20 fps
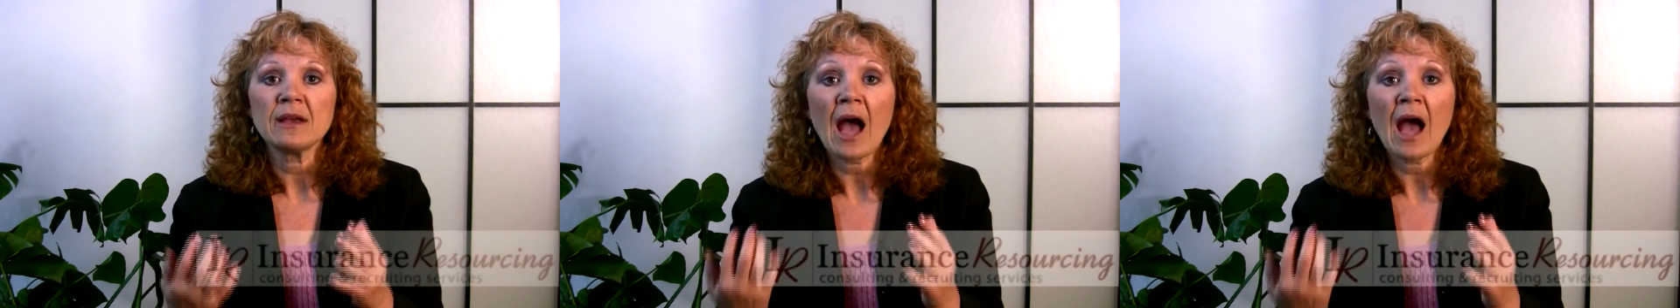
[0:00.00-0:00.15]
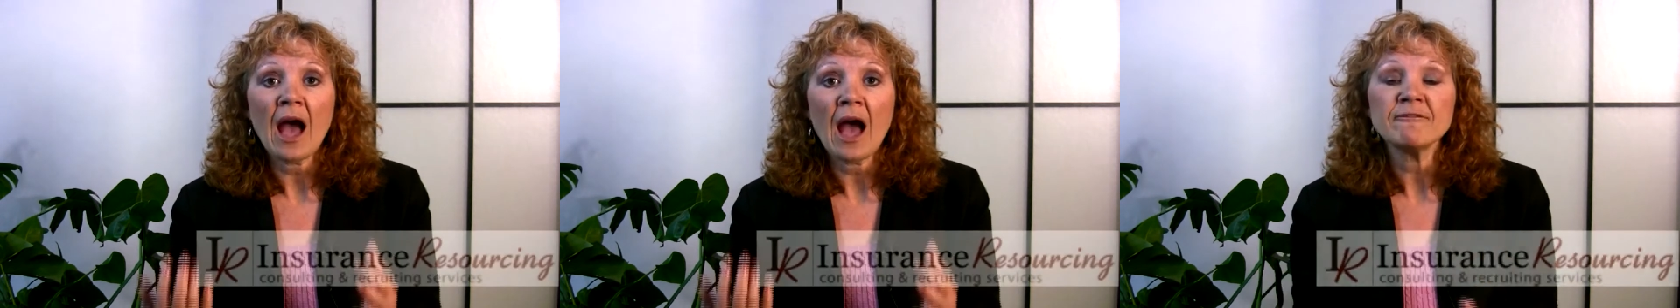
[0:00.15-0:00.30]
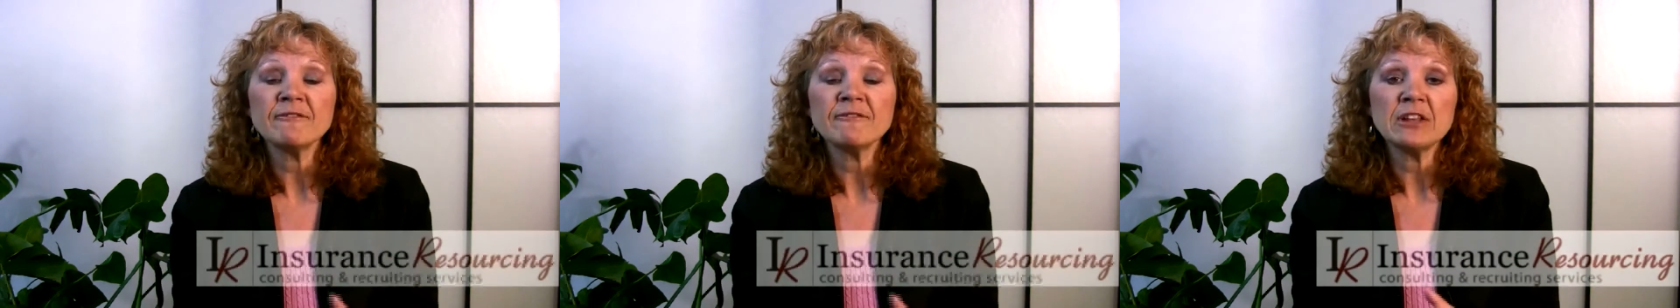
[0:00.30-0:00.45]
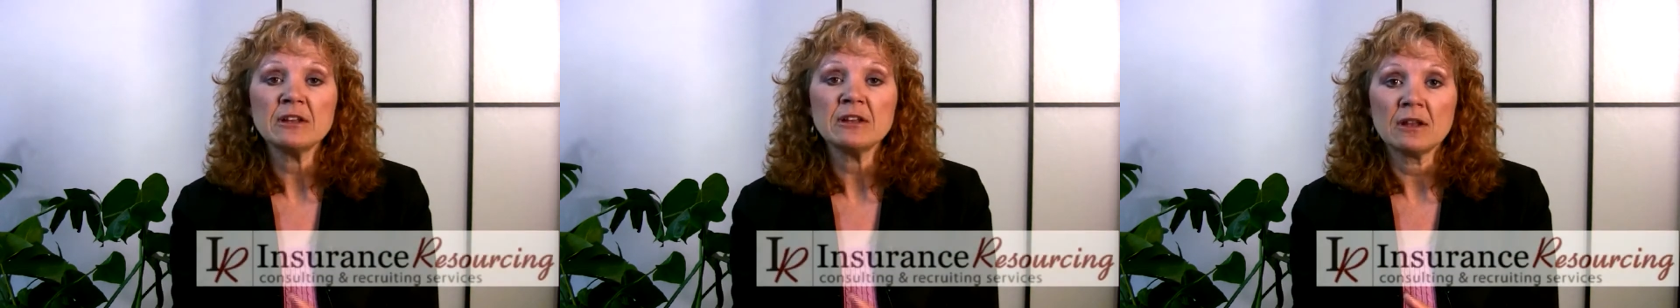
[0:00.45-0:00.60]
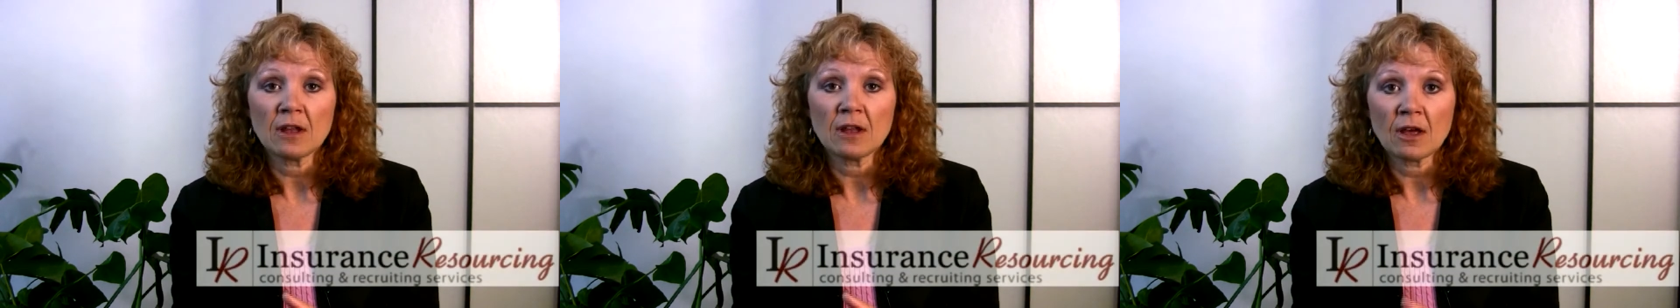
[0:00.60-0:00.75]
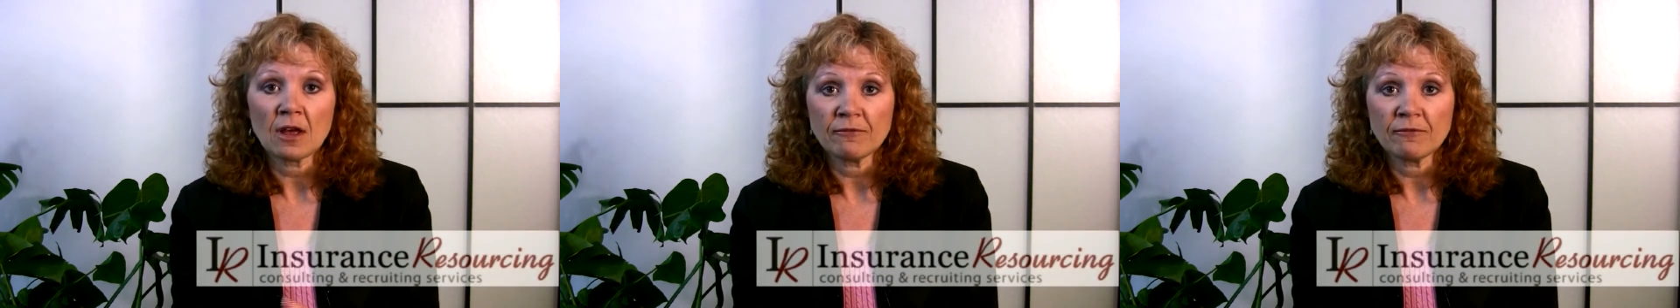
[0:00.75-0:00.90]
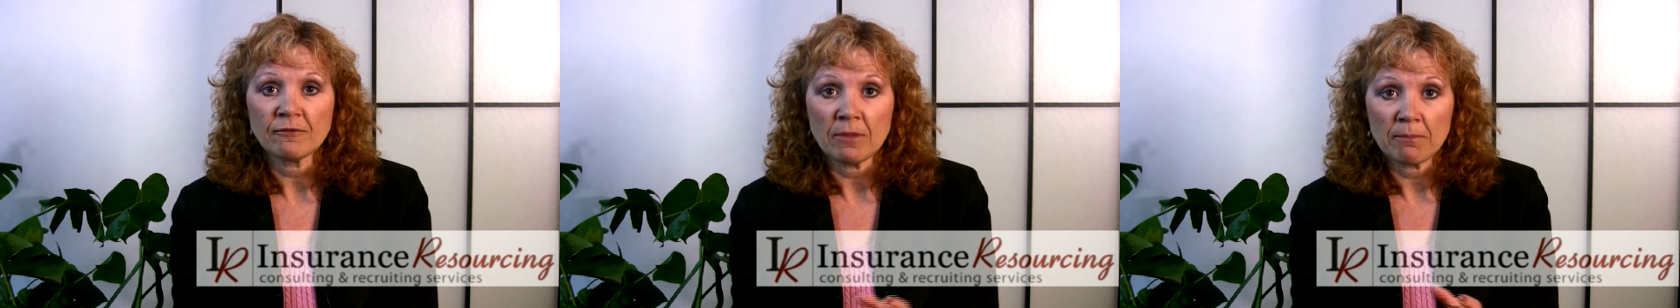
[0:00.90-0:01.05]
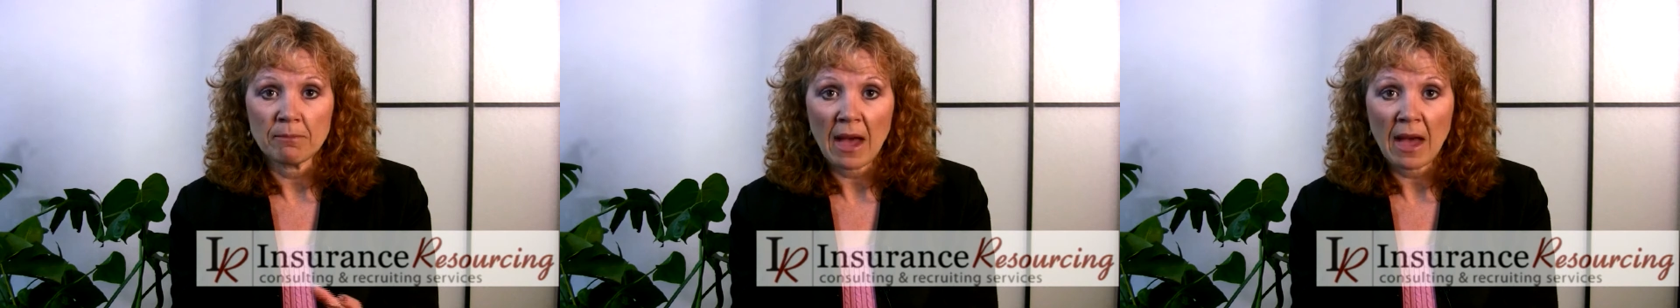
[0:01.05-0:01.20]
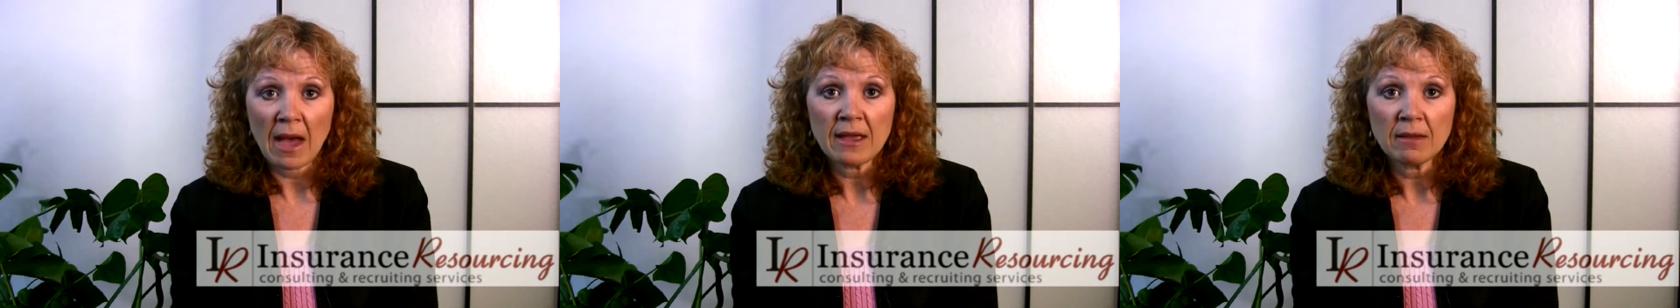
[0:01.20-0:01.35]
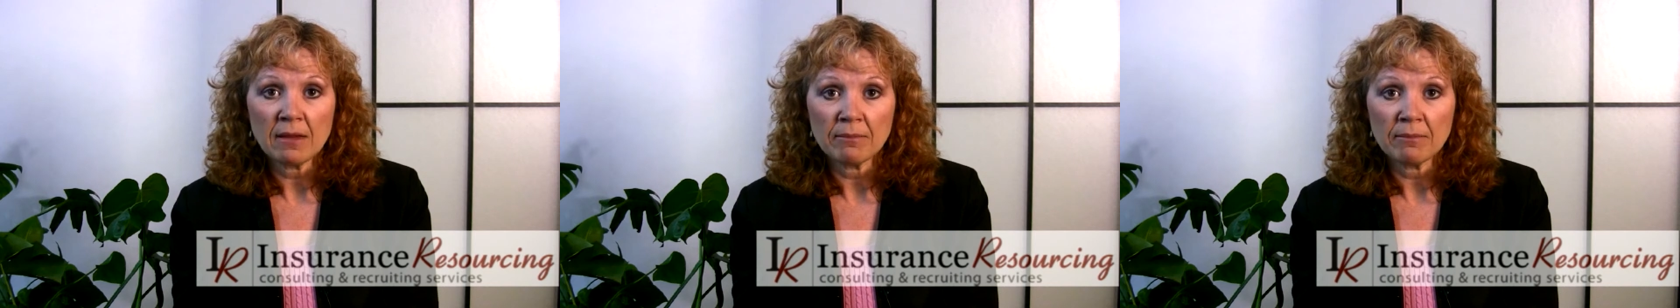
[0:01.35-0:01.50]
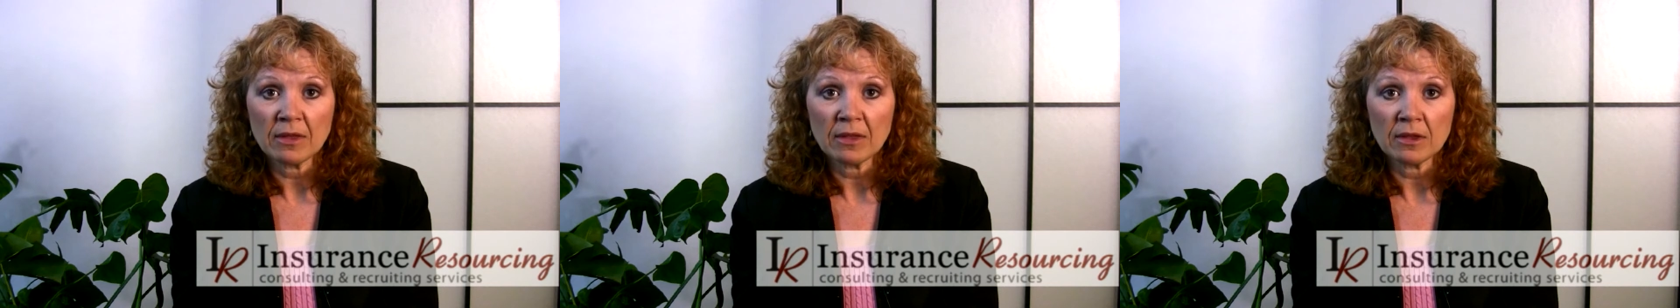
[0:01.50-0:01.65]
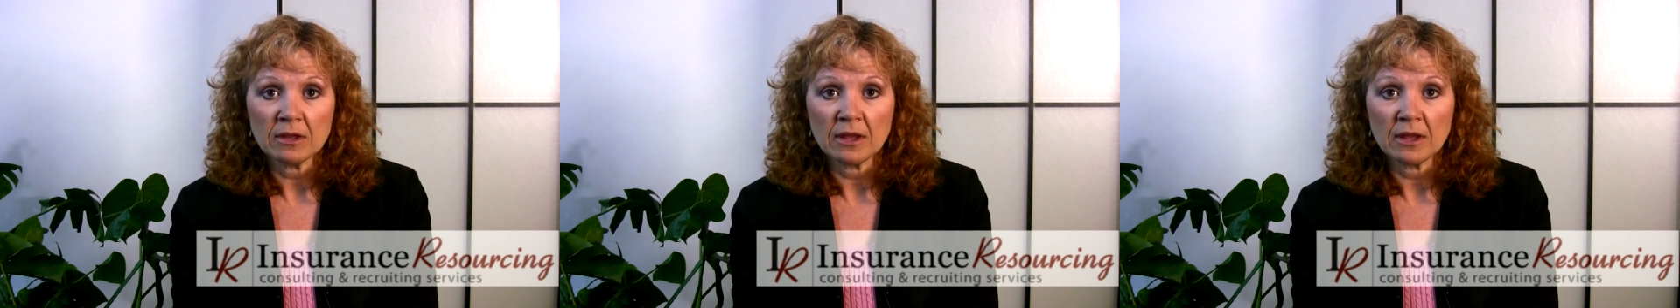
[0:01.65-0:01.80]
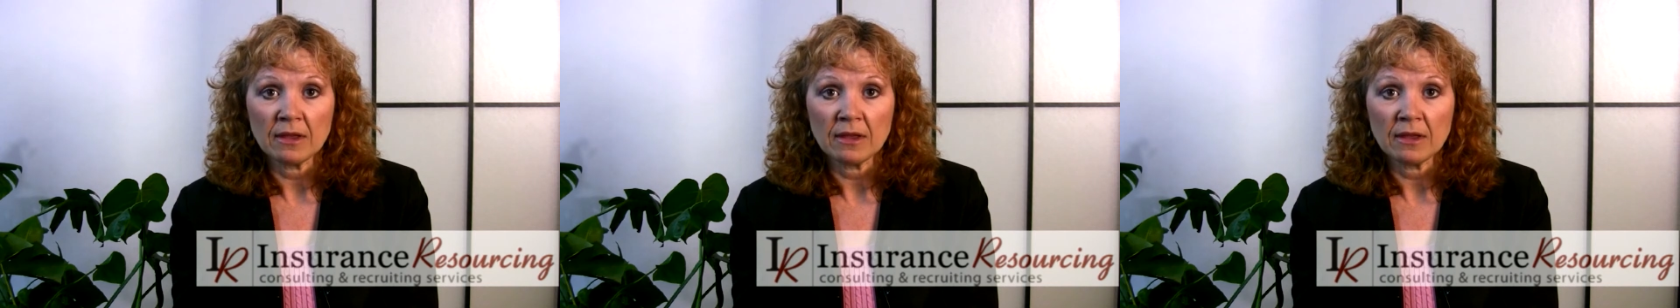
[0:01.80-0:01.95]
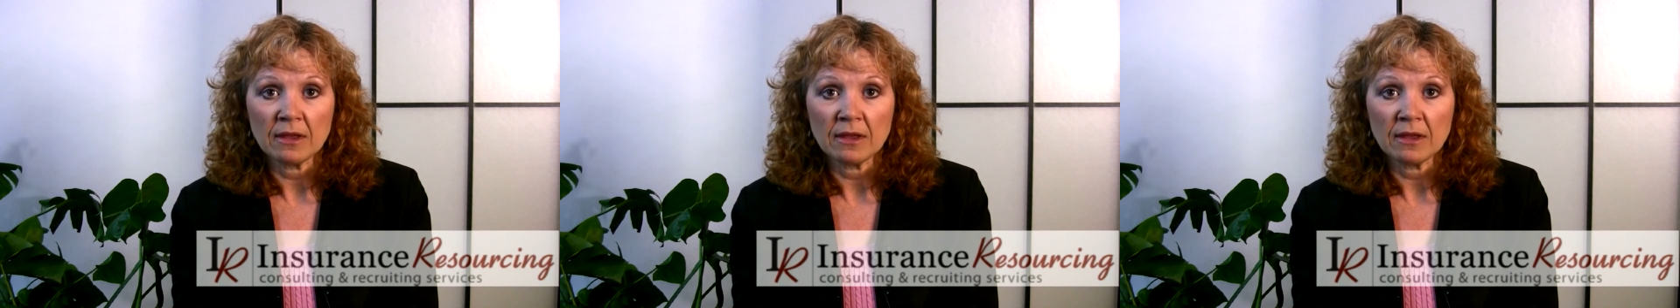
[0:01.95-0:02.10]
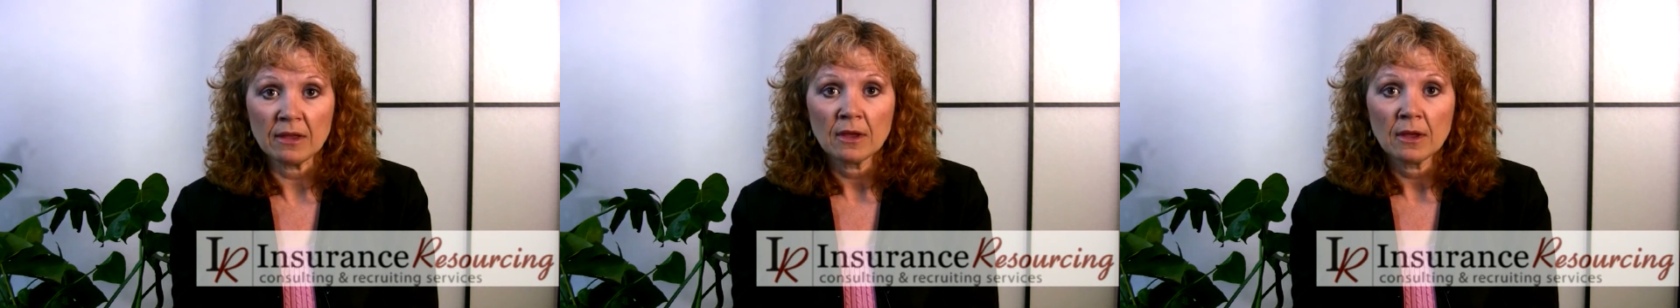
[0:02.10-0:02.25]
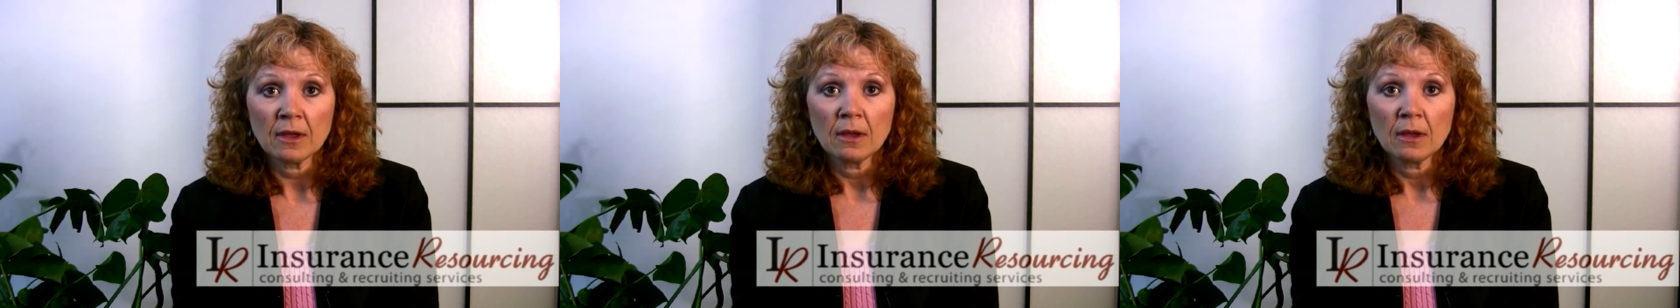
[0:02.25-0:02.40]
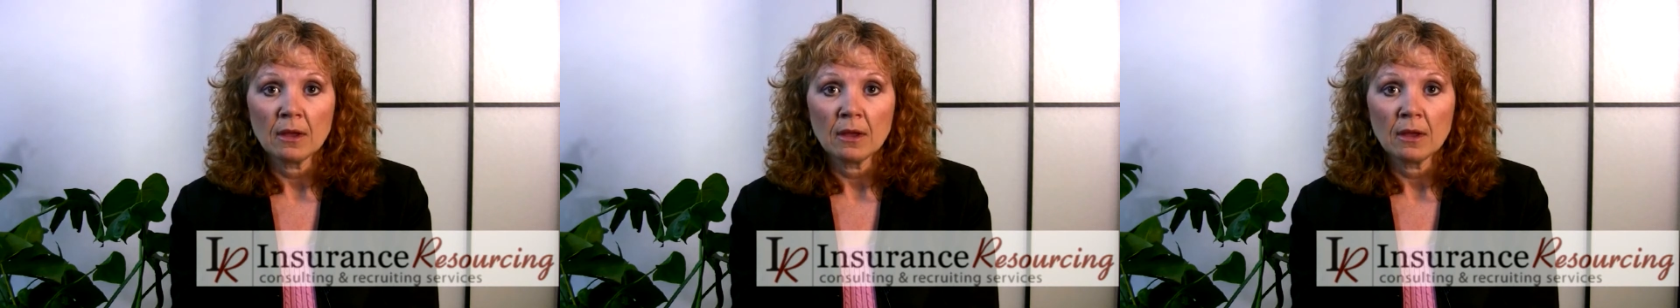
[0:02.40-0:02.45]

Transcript: confident enough in my abilities